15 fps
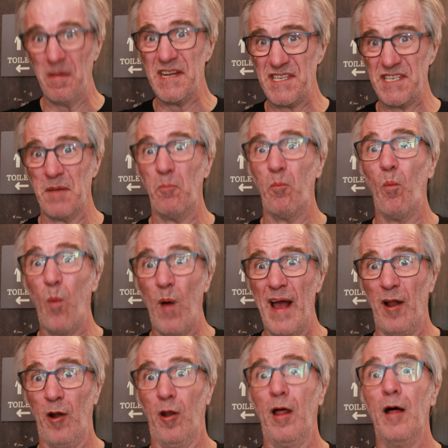medium
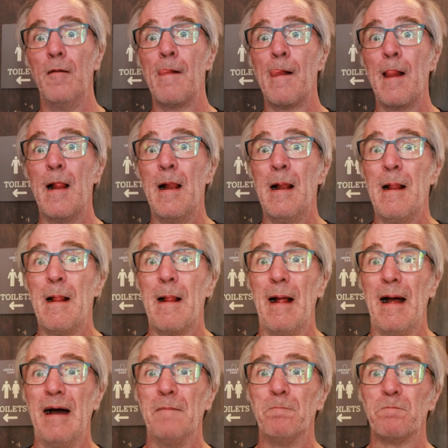well.
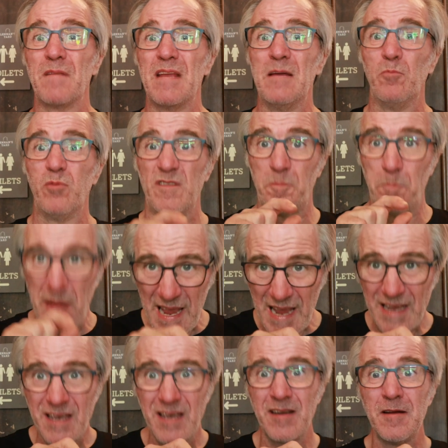It was
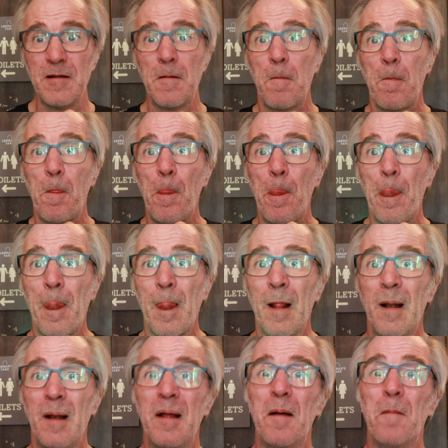pink,
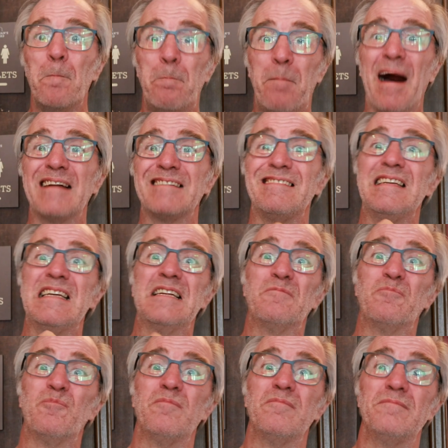but it
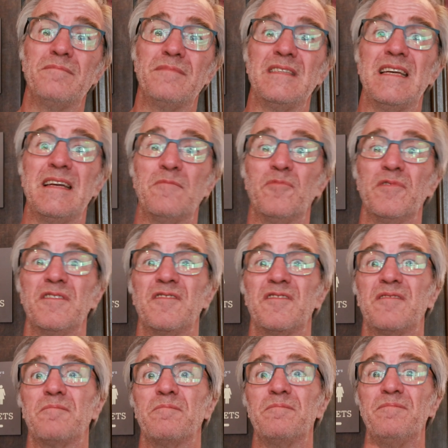
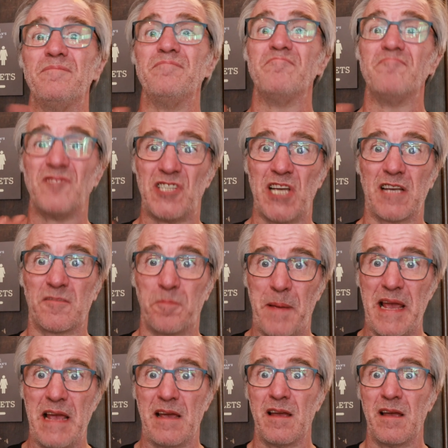was just
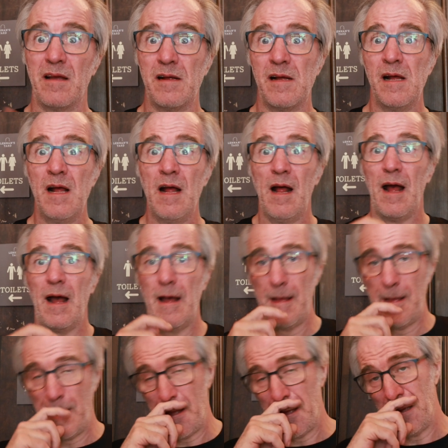pink.
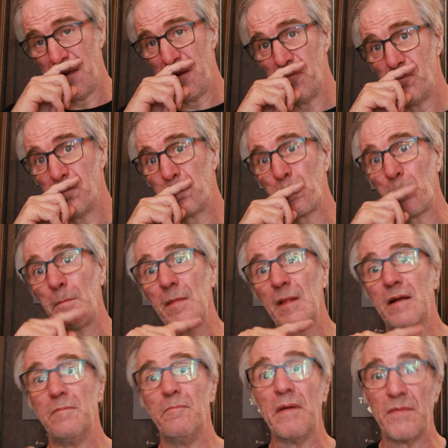
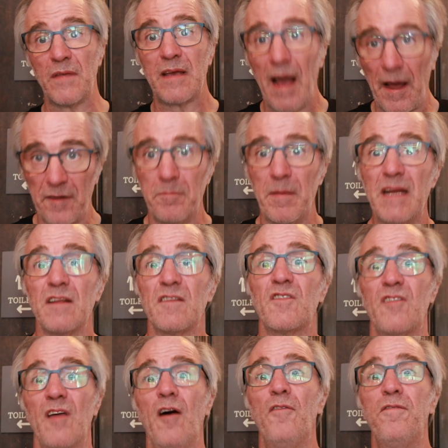I mean, the cut of meat
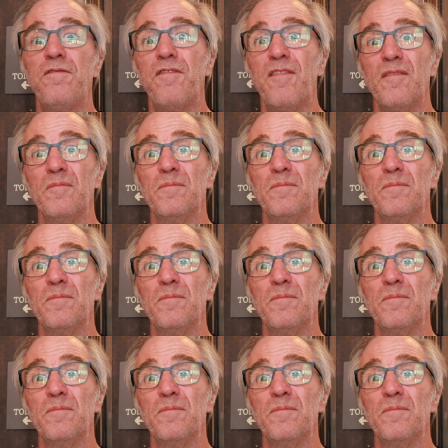itself,